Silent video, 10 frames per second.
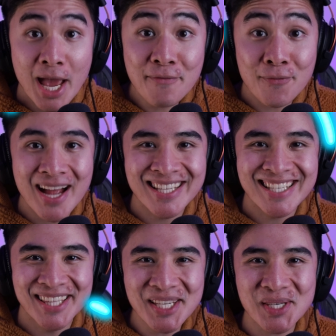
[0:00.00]
Hey
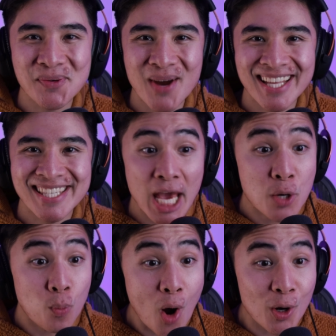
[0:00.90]
friends, this is Renz,
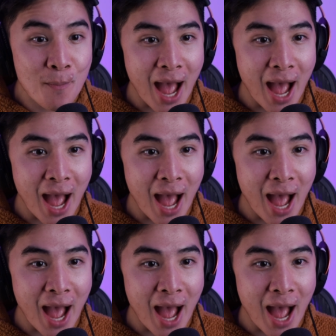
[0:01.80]
and welcome